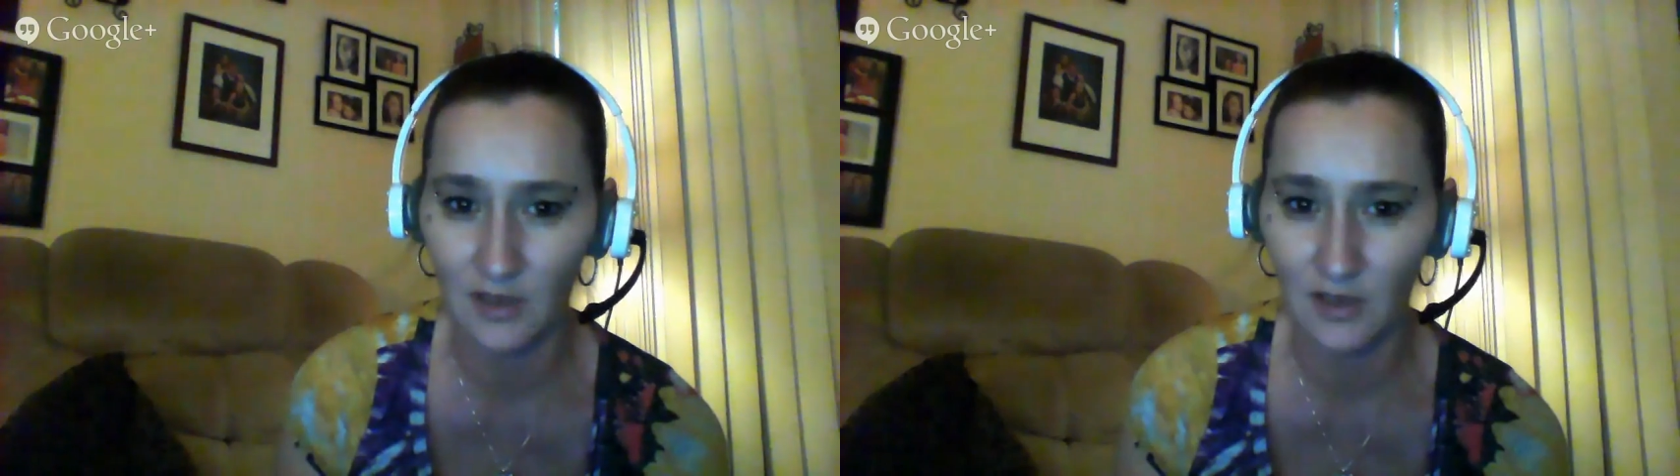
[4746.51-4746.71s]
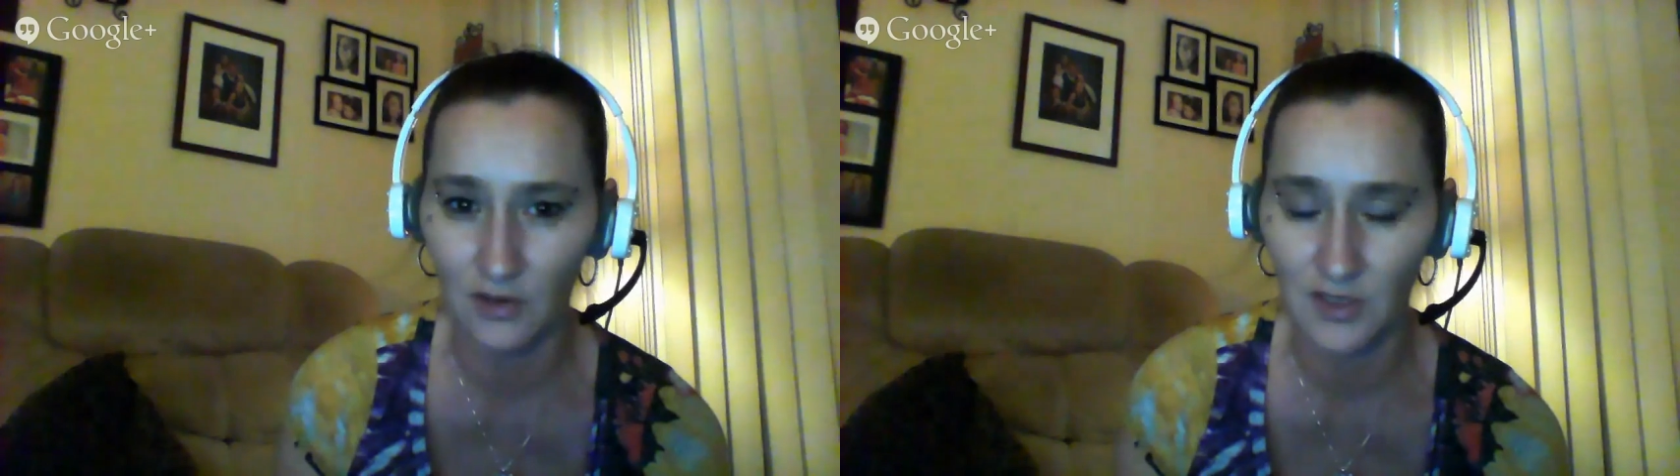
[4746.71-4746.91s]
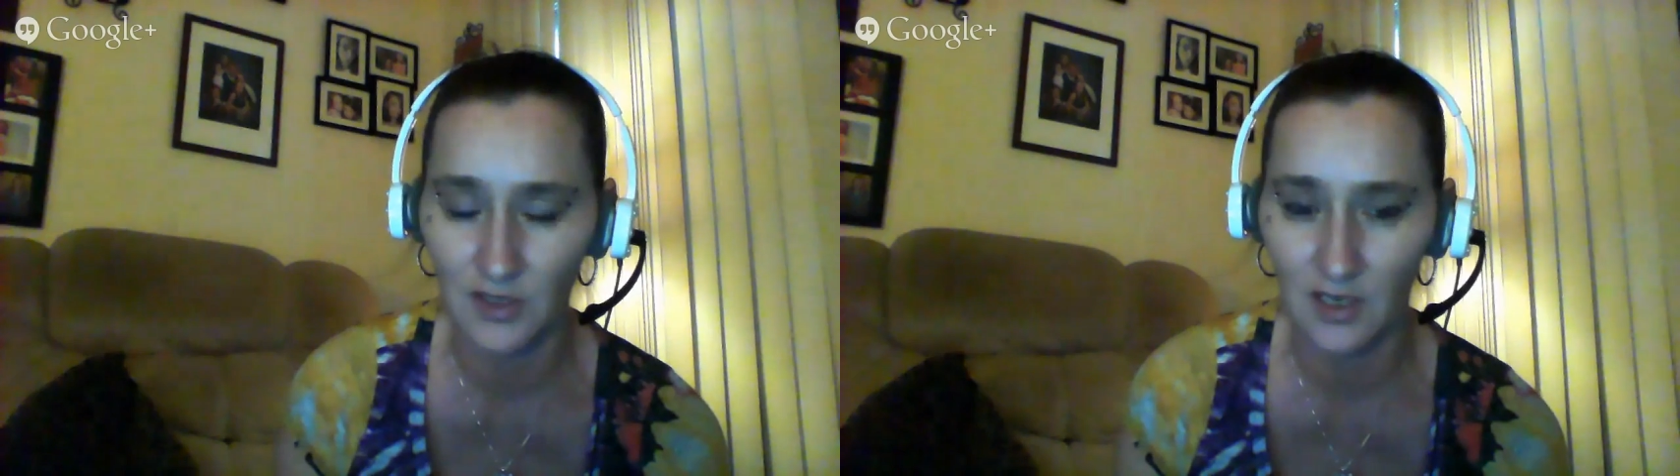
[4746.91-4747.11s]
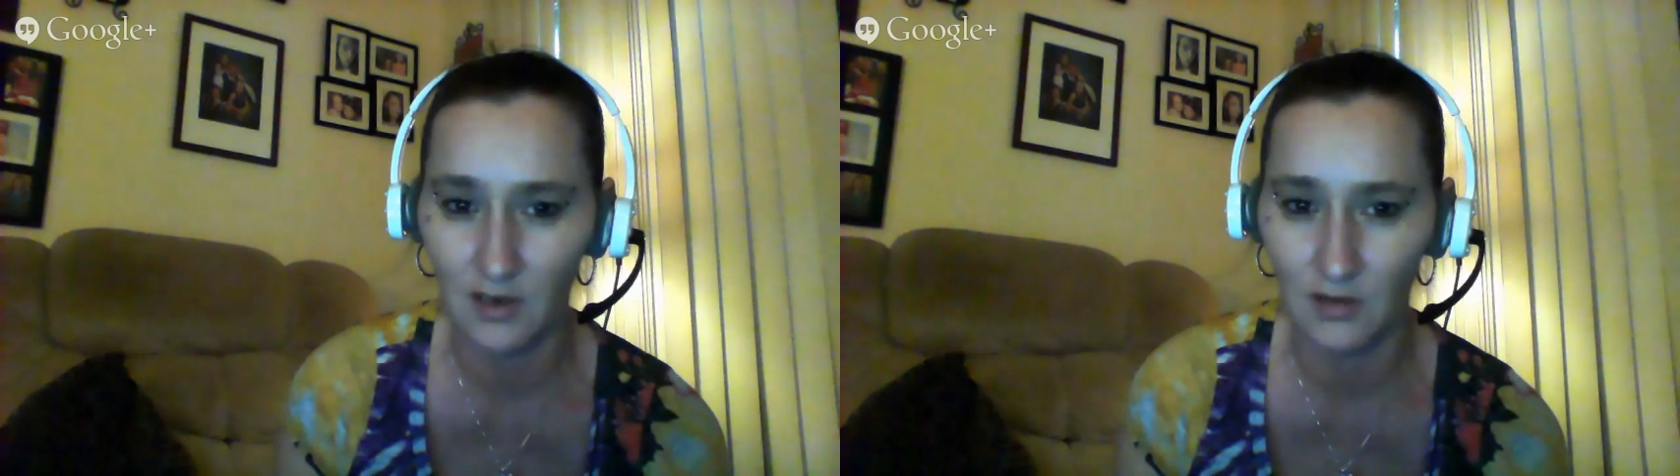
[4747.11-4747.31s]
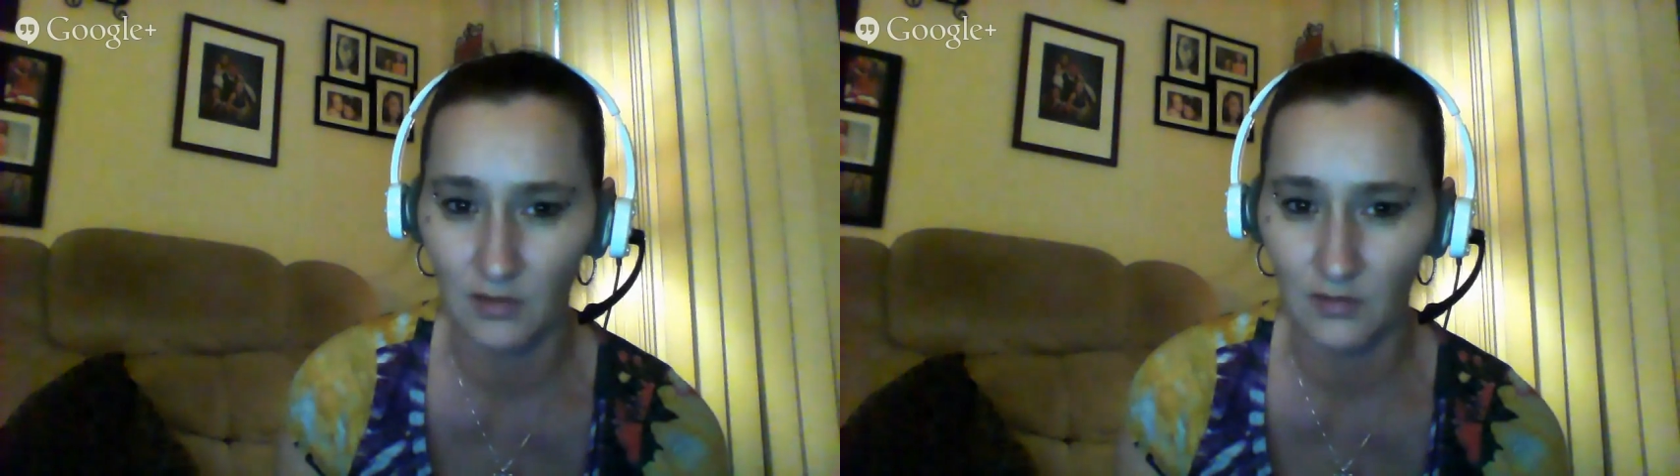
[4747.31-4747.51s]

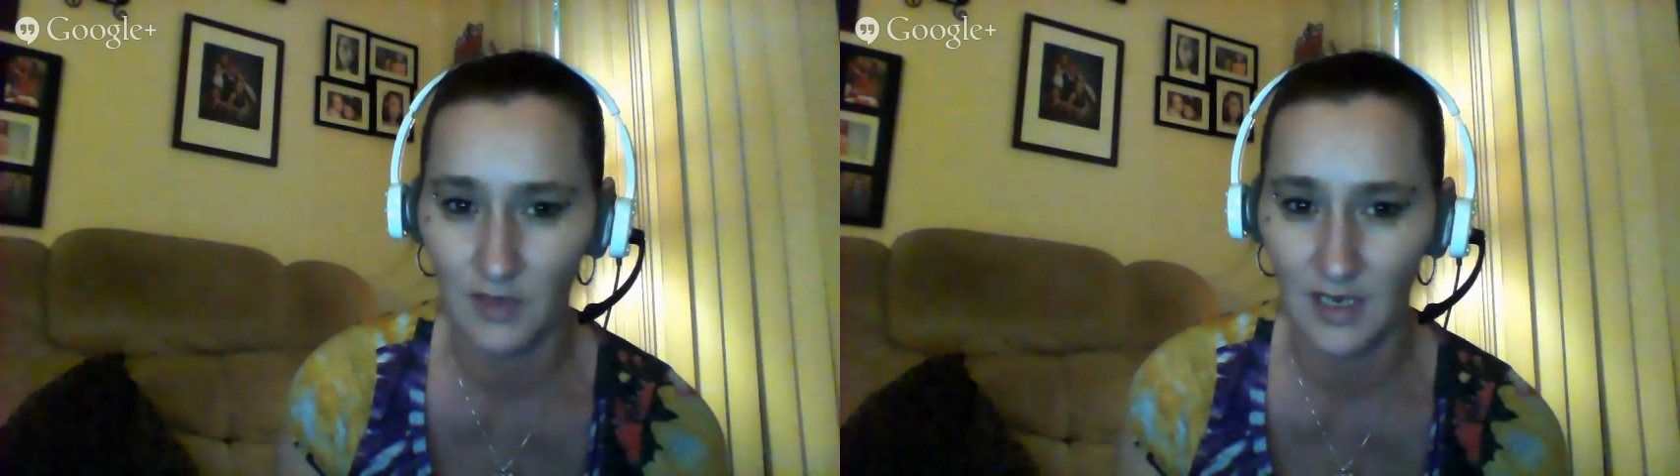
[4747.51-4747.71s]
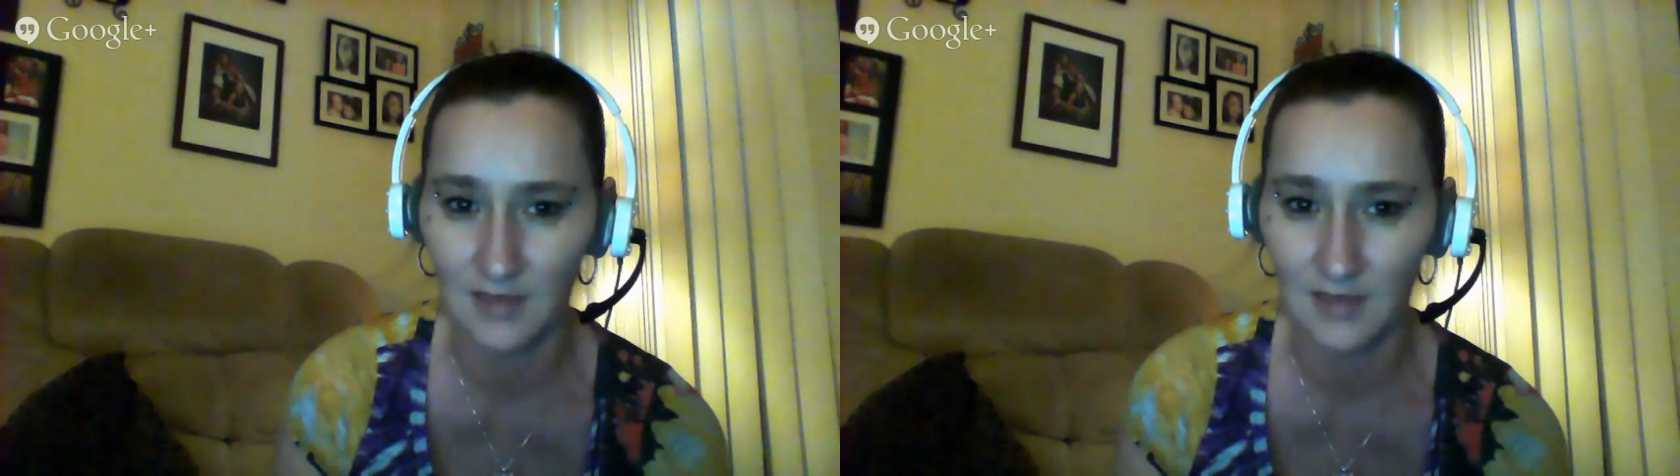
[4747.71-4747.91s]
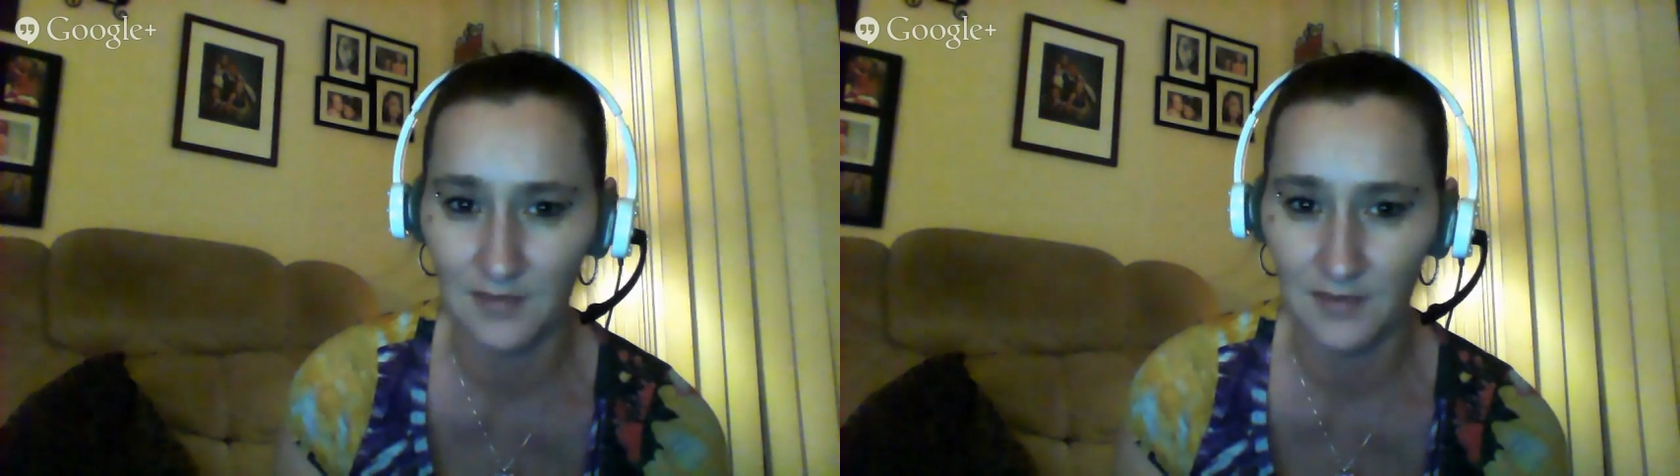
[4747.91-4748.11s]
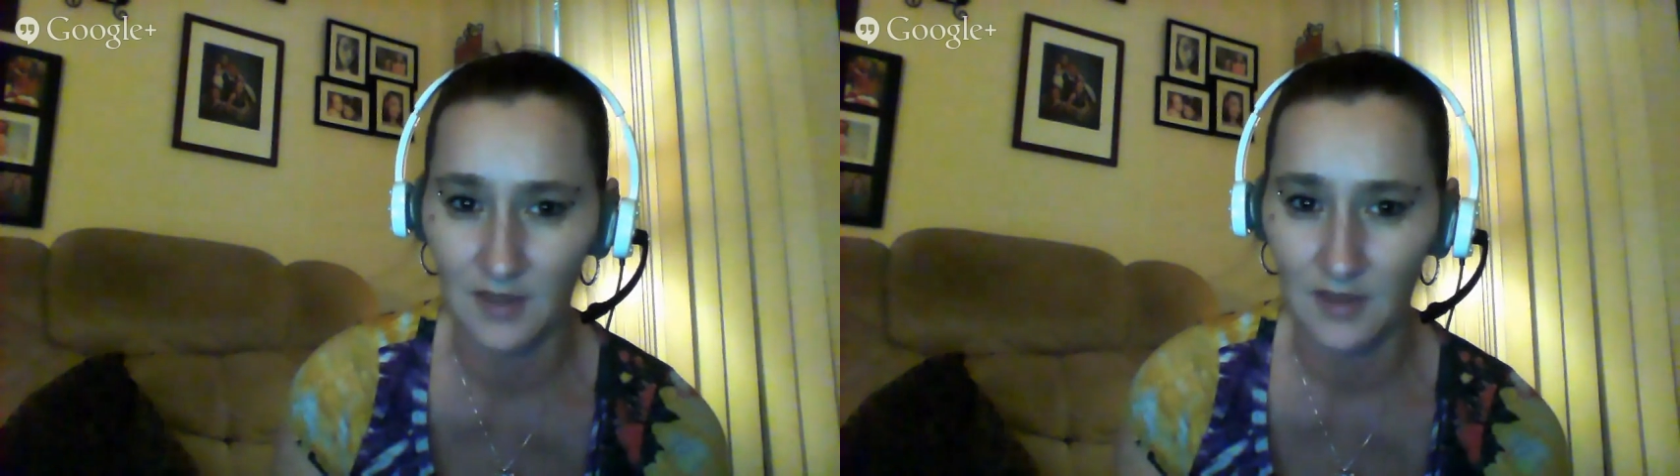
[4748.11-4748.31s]
Kershaw knife,